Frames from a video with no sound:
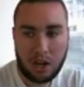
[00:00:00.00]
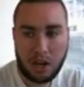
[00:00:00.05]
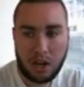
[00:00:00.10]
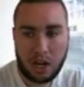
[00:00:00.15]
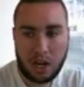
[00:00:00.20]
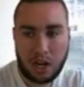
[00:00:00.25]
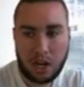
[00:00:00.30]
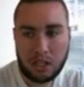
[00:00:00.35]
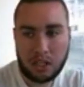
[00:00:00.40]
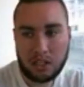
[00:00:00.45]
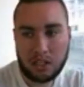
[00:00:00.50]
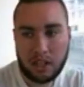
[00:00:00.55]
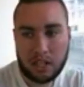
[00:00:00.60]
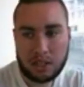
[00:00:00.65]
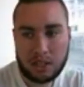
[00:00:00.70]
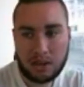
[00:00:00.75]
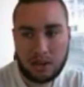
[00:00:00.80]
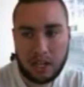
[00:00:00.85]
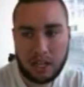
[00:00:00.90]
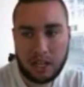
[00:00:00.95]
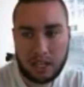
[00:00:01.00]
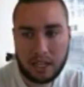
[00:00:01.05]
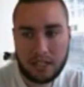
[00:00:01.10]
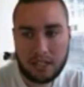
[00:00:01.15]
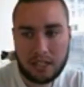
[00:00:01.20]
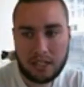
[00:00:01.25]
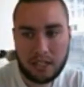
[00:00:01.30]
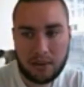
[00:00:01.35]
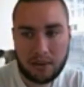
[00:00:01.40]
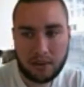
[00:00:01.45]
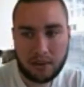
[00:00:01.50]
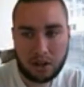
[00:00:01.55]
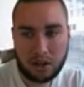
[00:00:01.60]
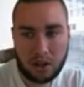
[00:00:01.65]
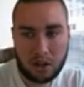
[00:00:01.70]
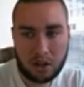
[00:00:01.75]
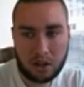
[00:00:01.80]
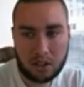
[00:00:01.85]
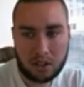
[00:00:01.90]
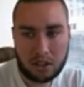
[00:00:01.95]
So that's what I'd like to see for the
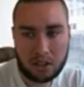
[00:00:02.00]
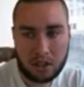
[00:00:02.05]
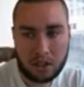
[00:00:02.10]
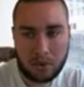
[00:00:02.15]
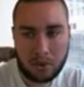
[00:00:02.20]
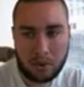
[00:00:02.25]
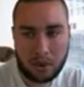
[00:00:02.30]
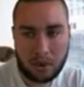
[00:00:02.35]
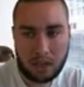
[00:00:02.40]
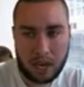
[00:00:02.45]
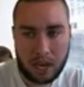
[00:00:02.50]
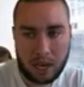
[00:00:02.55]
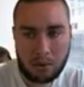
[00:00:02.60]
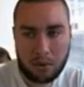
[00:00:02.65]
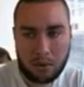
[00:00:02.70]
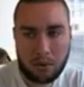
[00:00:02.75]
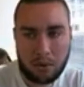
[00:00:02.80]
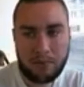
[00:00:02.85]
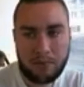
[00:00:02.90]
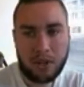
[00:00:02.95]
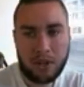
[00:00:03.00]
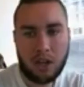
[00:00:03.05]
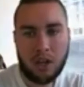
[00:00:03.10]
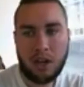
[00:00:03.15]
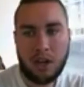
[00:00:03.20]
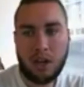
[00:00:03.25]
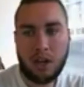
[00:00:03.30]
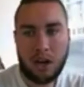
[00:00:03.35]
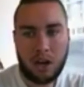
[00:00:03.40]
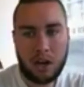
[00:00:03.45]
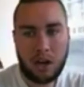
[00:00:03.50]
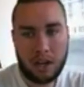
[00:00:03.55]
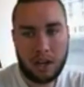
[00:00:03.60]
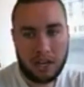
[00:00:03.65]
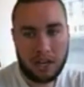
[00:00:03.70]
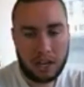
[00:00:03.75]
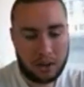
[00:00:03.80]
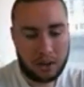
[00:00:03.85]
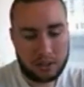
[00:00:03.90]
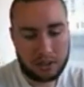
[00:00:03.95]
longer term on cable.
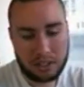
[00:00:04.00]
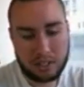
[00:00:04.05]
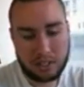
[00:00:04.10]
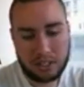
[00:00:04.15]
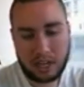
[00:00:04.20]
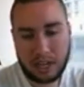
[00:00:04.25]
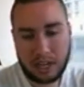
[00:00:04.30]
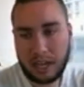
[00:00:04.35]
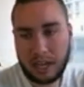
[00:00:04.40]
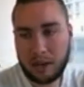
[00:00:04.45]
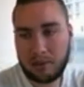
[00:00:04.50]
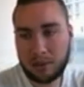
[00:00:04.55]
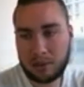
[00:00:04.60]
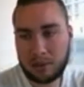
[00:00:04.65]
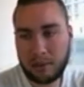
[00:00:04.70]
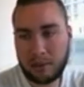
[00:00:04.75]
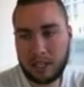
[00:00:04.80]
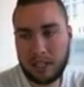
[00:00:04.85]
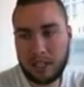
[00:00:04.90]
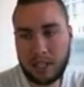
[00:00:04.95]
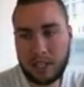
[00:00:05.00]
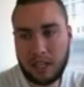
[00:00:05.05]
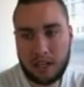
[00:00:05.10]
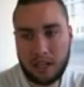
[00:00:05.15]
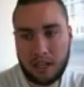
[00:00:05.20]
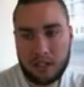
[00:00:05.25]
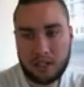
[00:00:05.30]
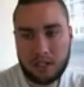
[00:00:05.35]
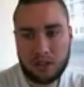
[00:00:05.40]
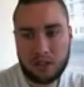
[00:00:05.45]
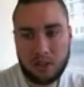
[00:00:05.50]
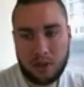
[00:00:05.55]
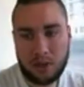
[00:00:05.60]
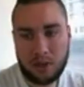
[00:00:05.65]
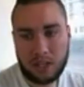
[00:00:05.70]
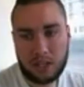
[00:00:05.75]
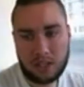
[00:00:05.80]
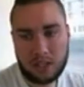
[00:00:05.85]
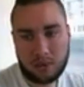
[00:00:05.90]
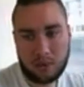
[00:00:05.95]
Now, since I am expecting that initial
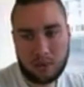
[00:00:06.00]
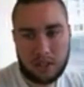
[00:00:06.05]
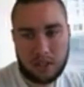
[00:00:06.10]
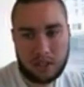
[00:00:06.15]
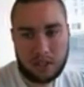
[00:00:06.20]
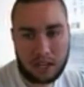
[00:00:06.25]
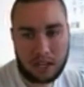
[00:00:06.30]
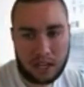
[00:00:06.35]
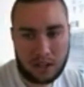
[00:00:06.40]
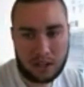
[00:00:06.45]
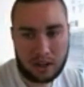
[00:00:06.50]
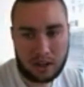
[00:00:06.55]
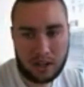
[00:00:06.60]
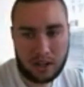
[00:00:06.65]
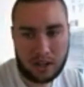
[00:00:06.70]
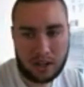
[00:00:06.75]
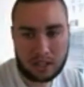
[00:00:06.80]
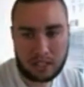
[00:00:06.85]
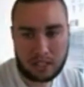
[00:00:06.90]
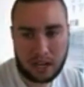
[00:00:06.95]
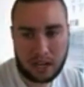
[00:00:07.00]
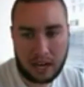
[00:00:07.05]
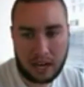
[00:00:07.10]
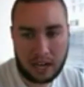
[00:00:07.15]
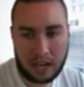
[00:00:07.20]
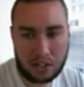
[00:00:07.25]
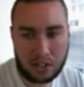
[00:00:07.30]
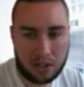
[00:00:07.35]
weakness with dollar index, I do